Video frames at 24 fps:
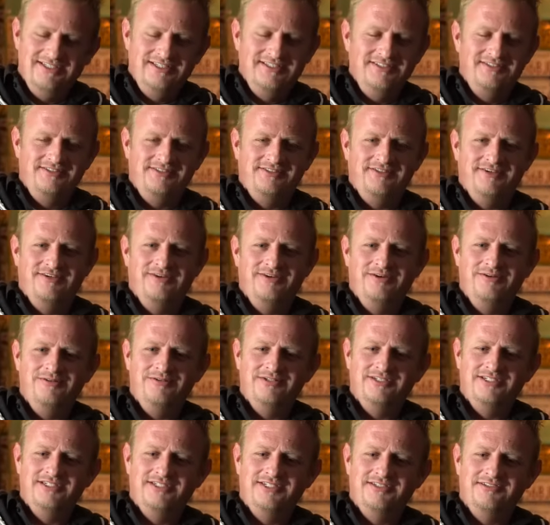
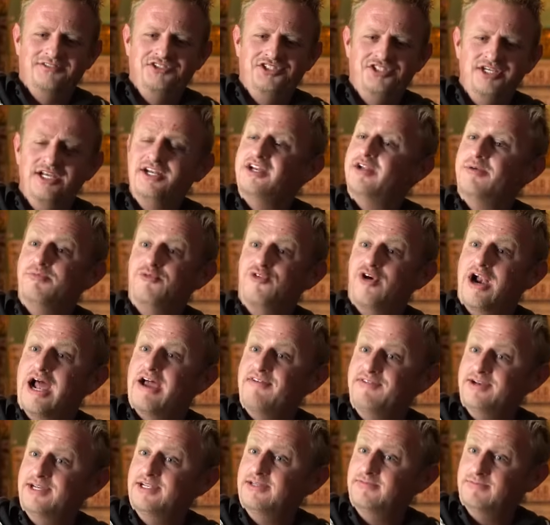So uh, she ended up
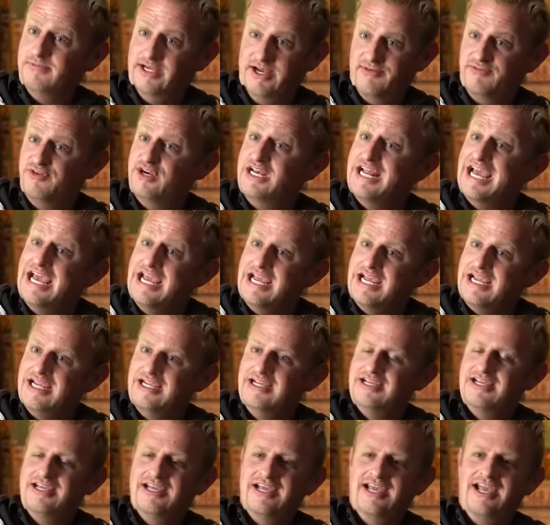driving it every day.
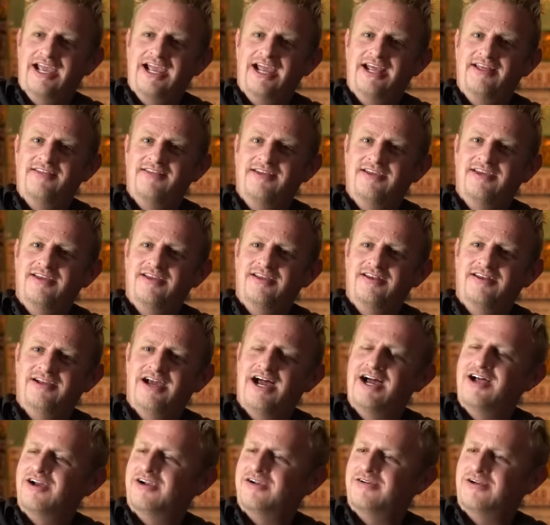And then
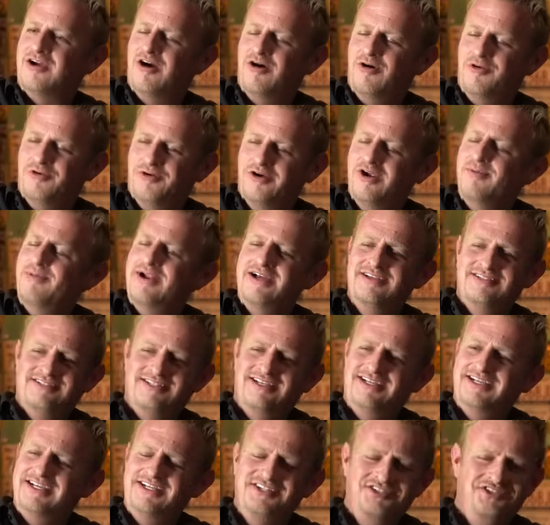I called her up and I was
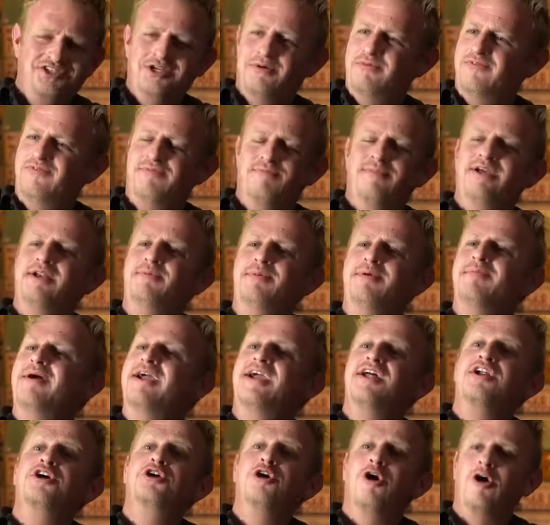like, it's stupid for me to be
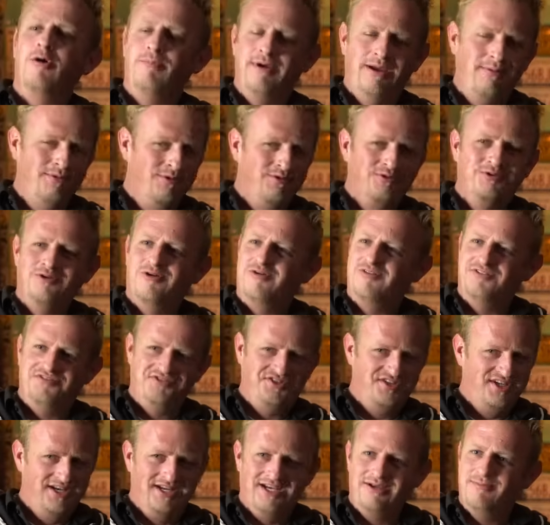making a car payment on a car that's
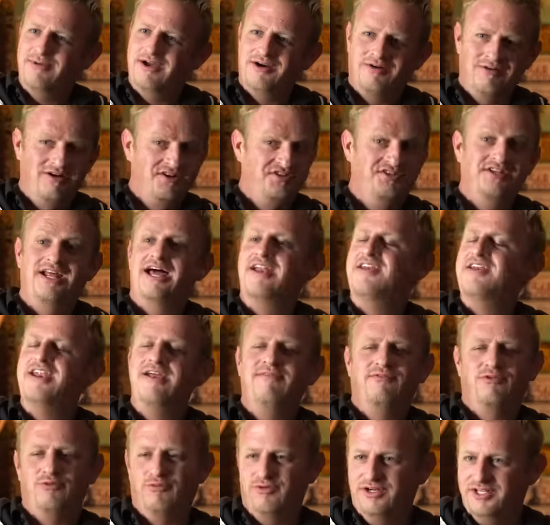sitting in my garage that I
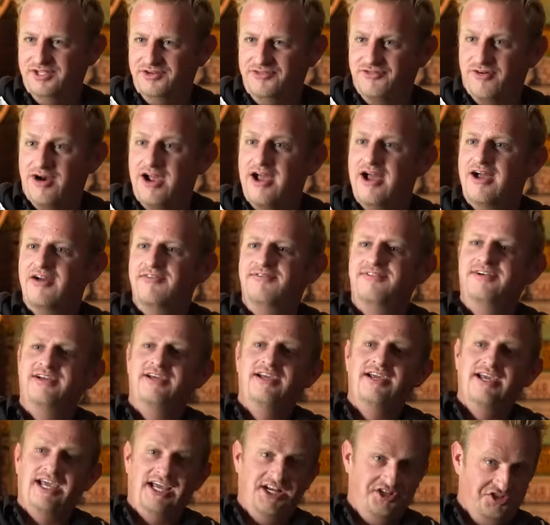never really drive,
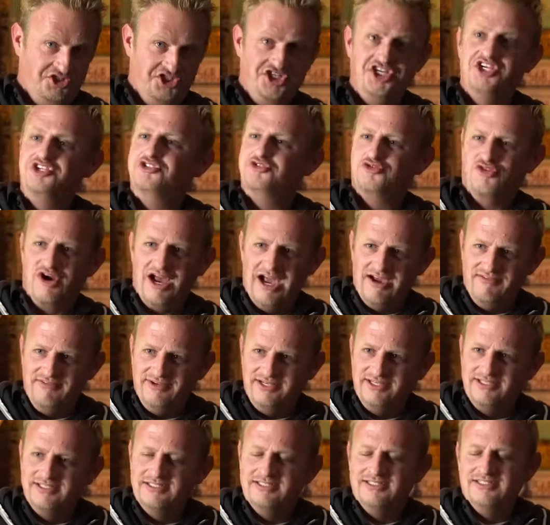and she's
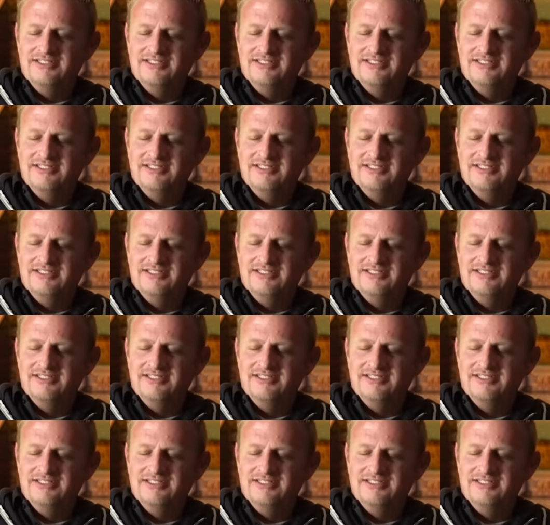driving.